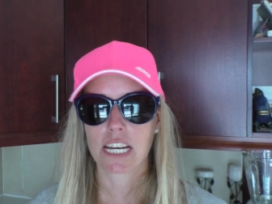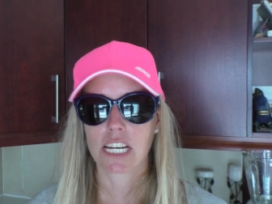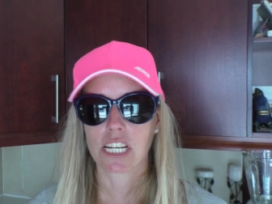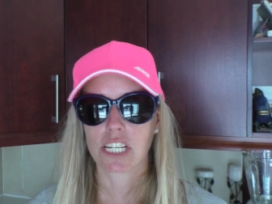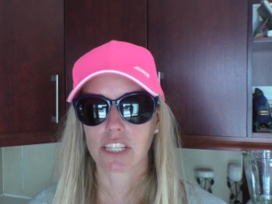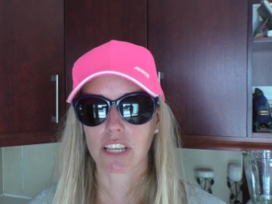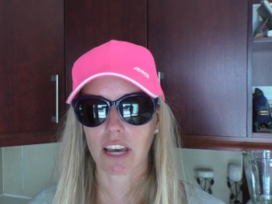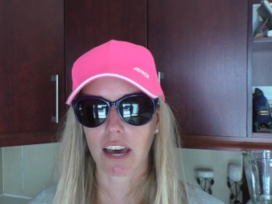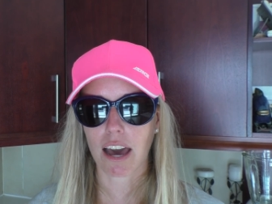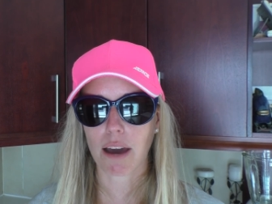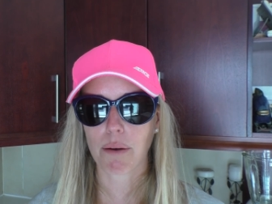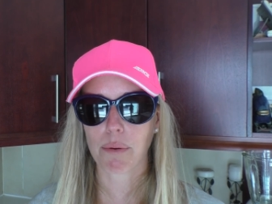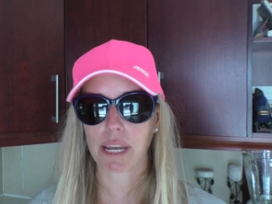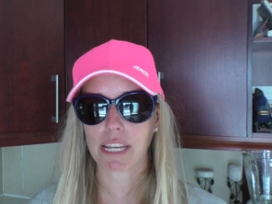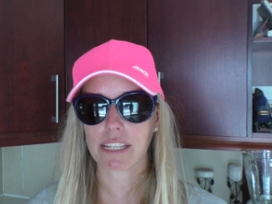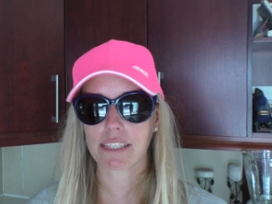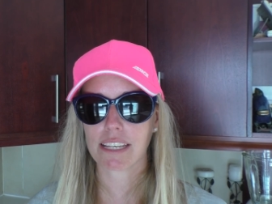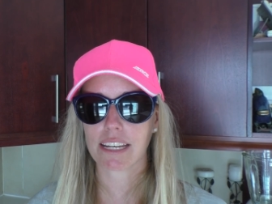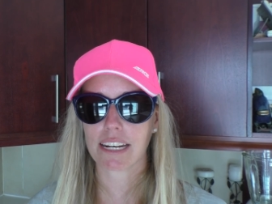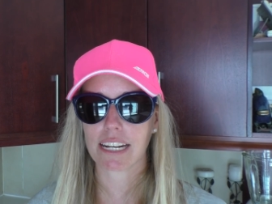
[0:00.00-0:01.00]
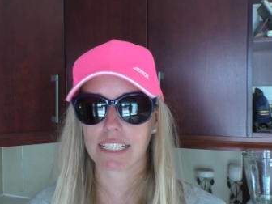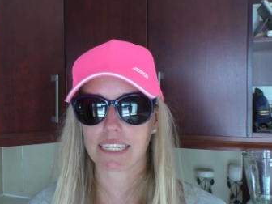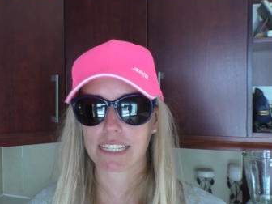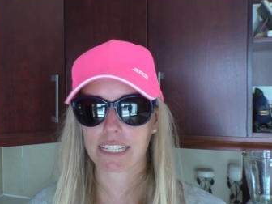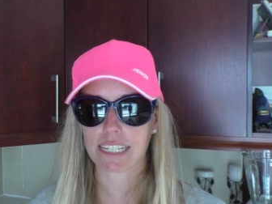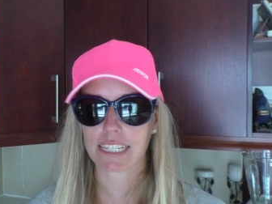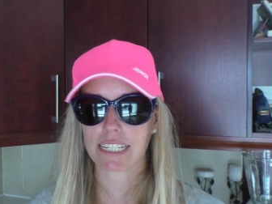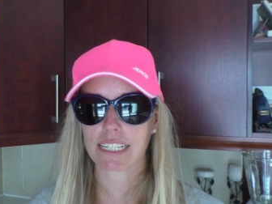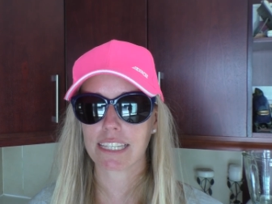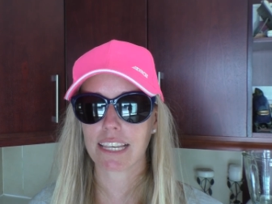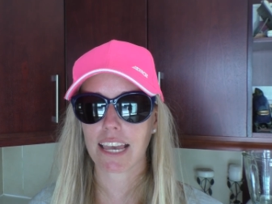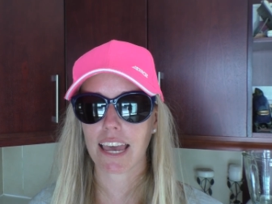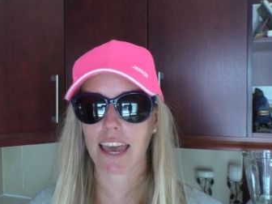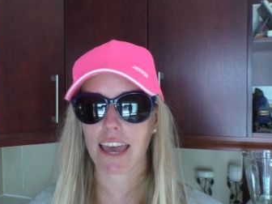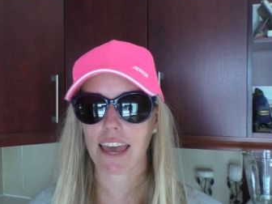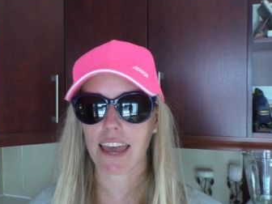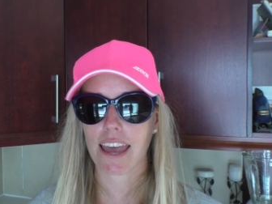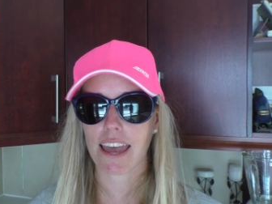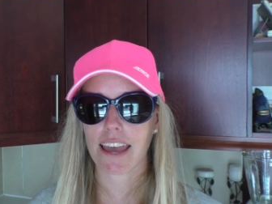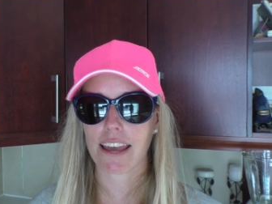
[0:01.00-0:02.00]
So I went and I did it,
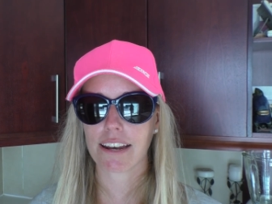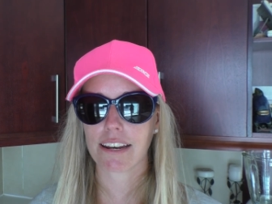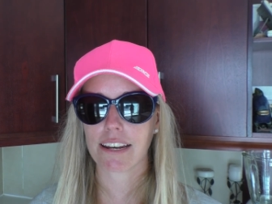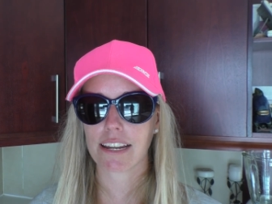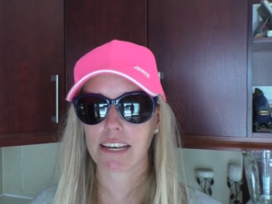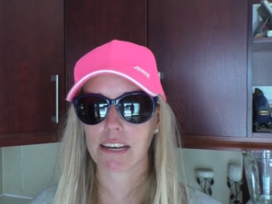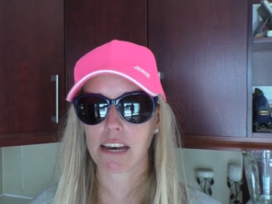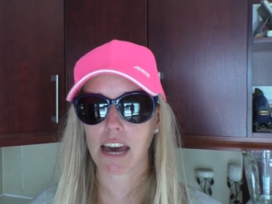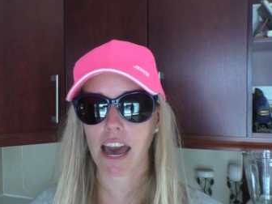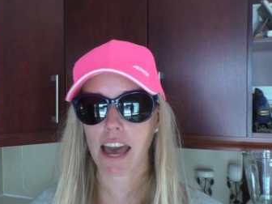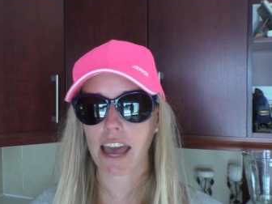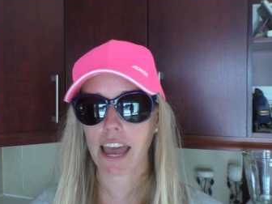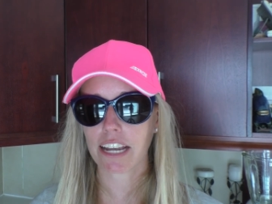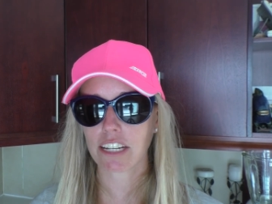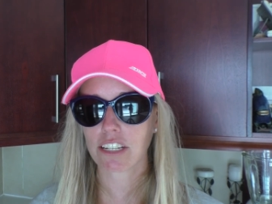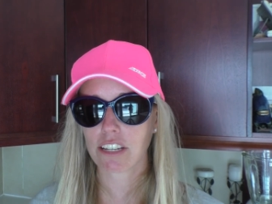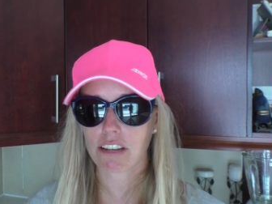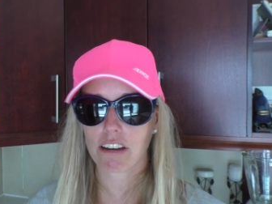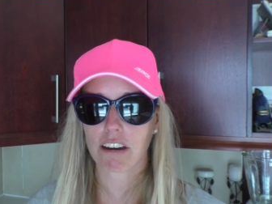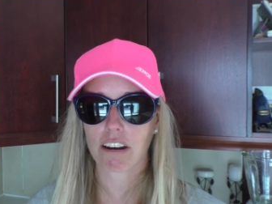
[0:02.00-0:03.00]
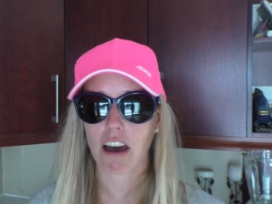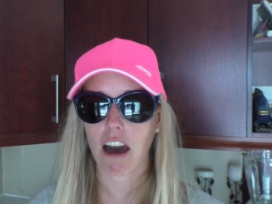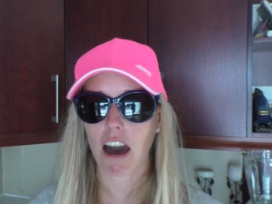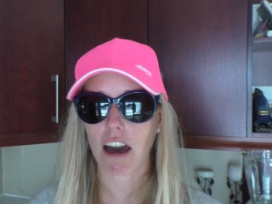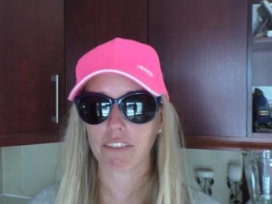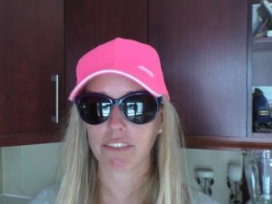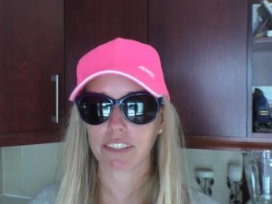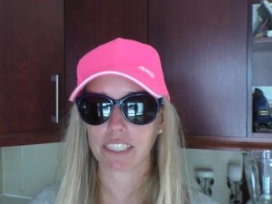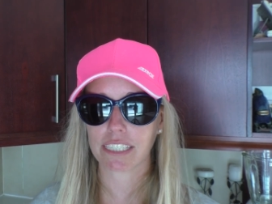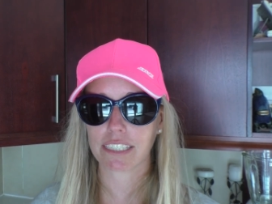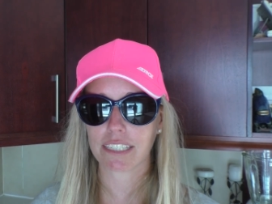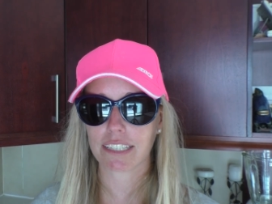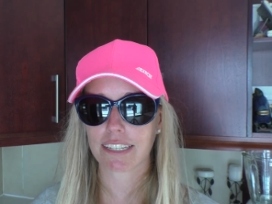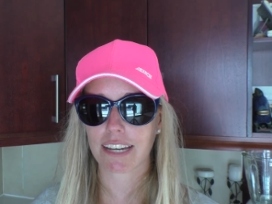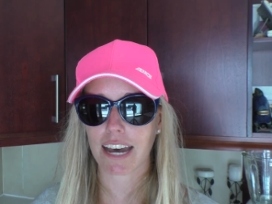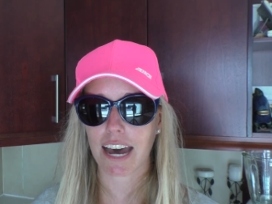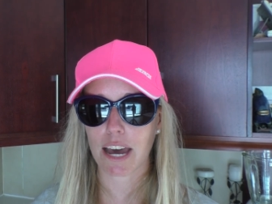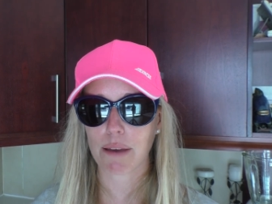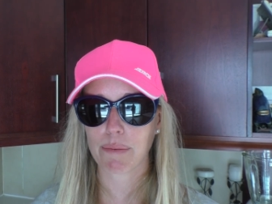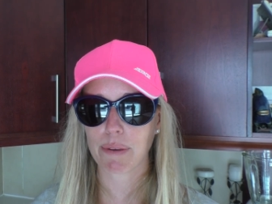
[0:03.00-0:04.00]
and I actually got a half decent
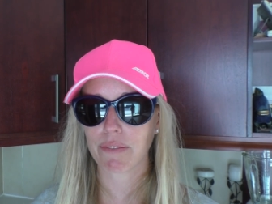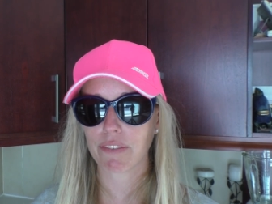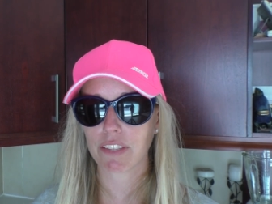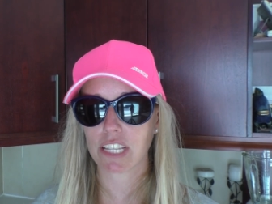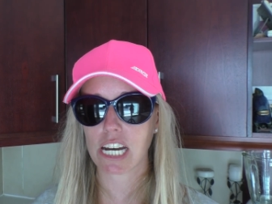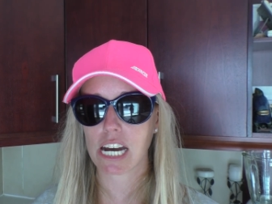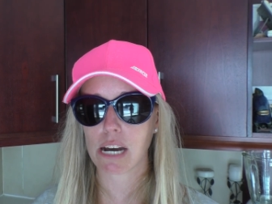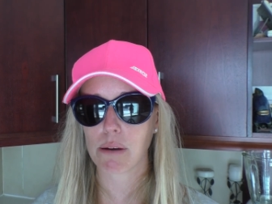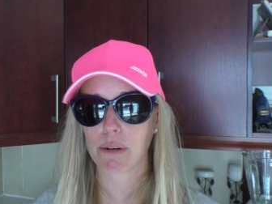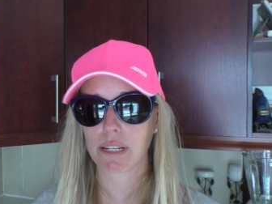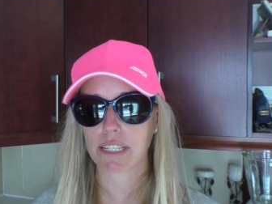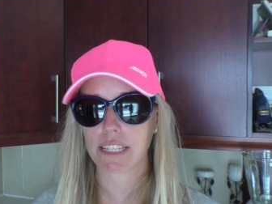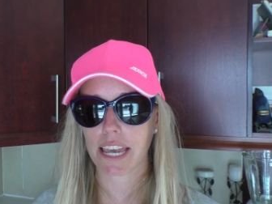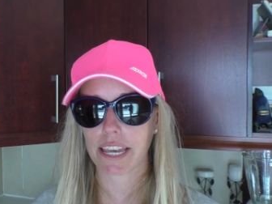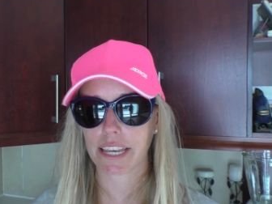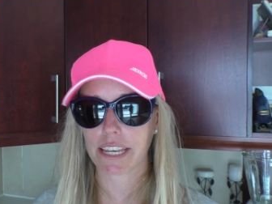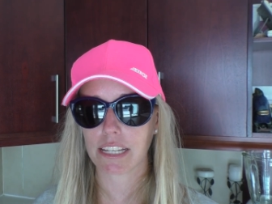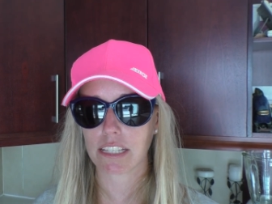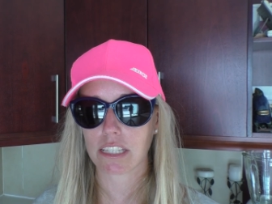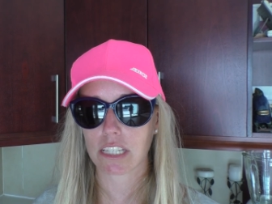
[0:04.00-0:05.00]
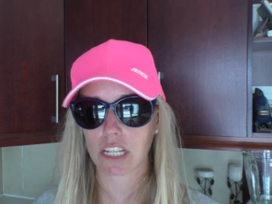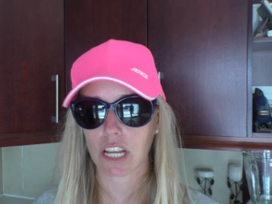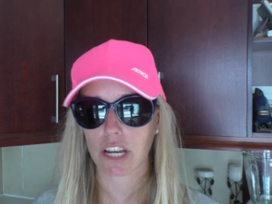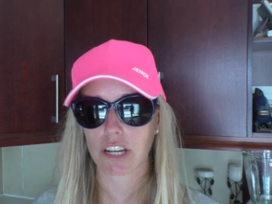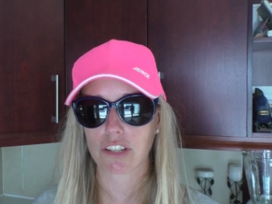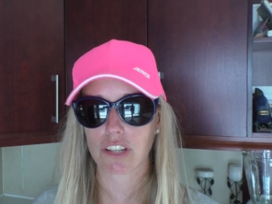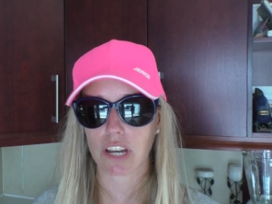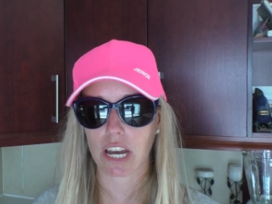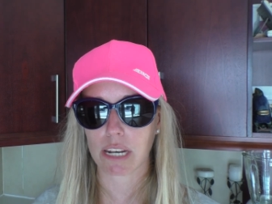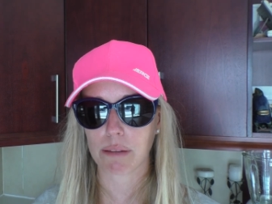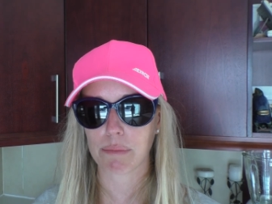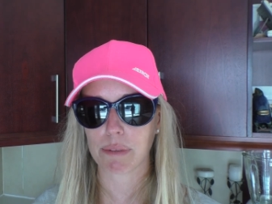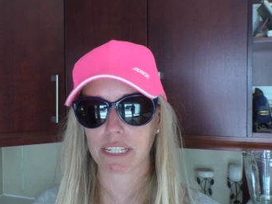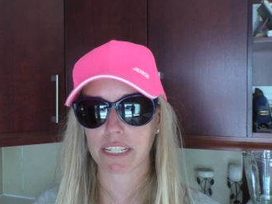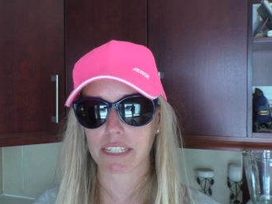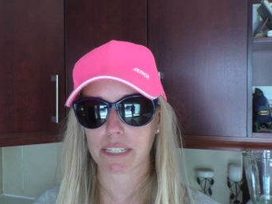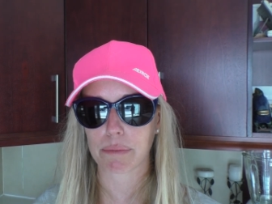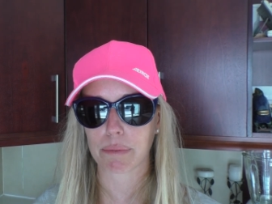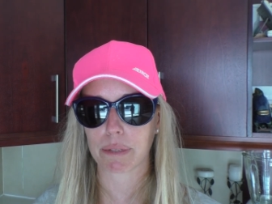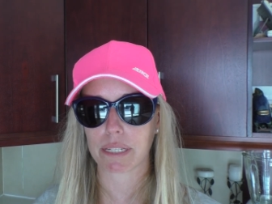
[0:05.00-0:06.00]
time, even though I was taking it slow, trying to be
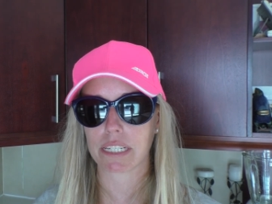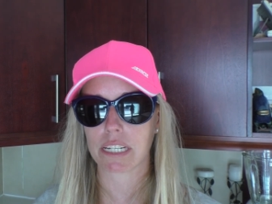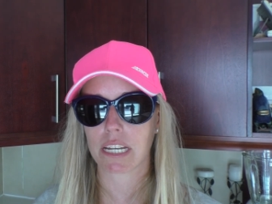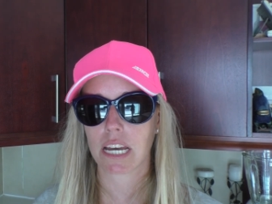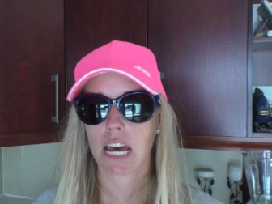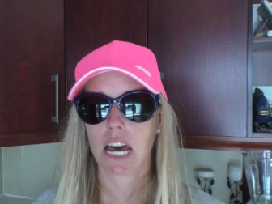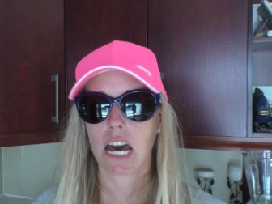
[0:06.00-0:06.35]
disciplined.